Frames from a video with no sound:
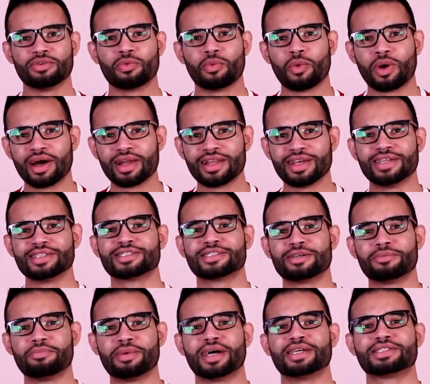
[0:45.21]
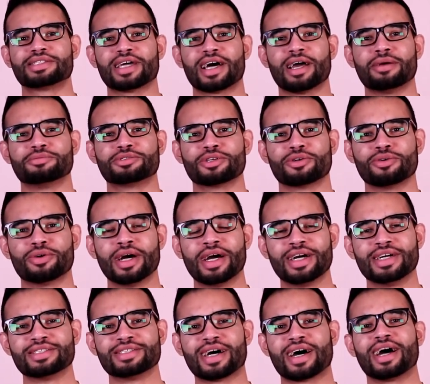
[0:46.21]
What is the best time? So
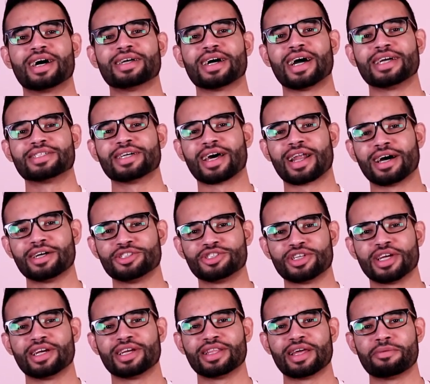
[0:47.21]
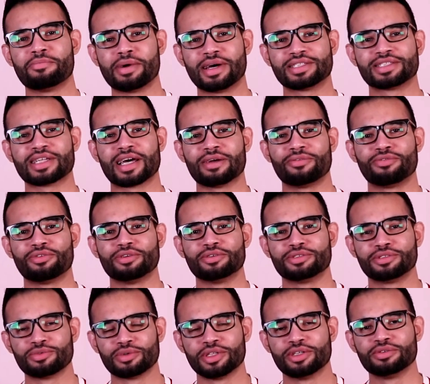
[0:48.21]
I thought I'd share that best time for
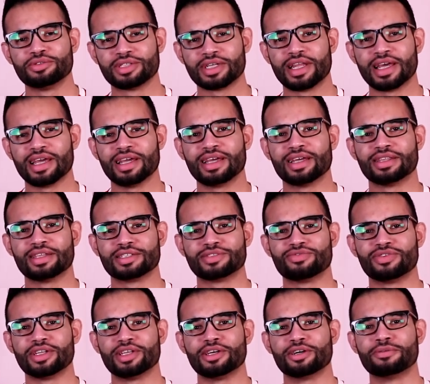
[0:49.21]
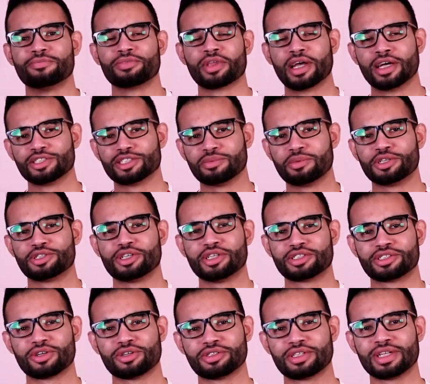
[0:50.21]
you with you today in this video. So make sure you
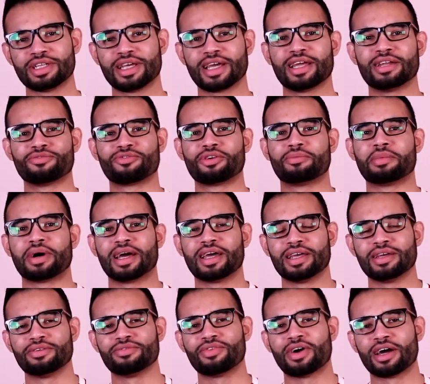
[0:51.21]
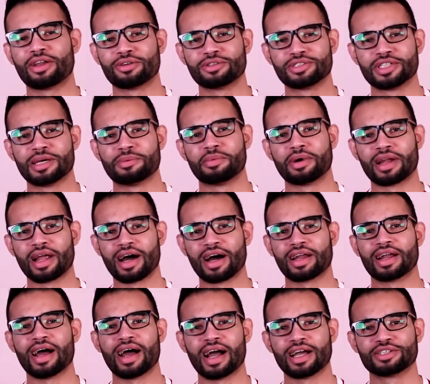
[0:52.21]
still to the end for my final tip on
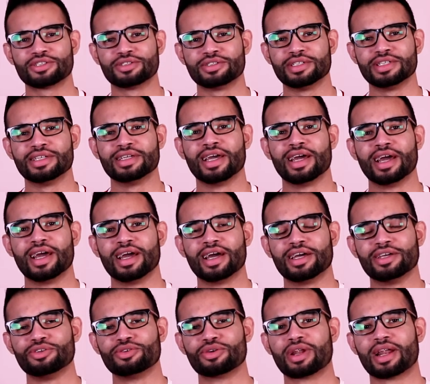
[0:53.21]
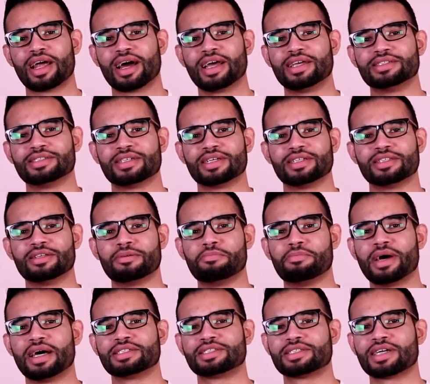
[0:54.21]
how to actually utilize the
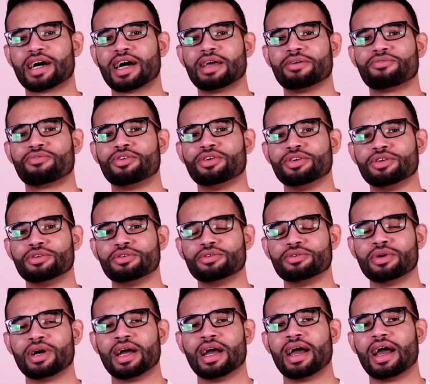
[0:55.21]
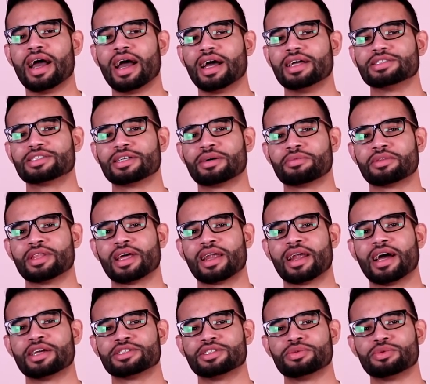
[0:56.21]
best time for you and something that
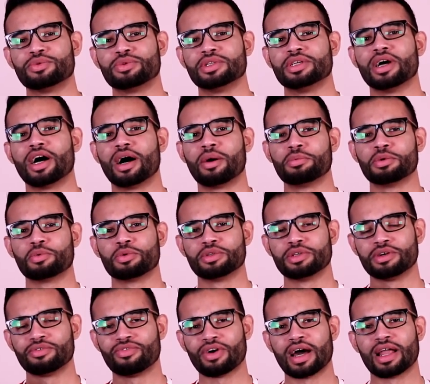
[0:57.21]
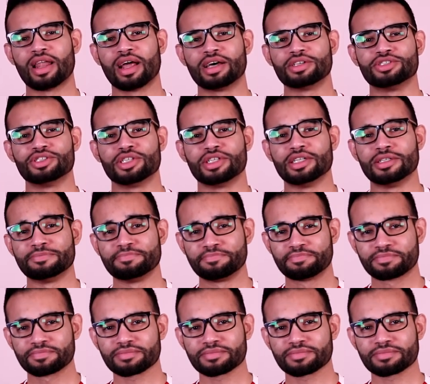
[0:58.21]
actually will really help you with your fat loss journey.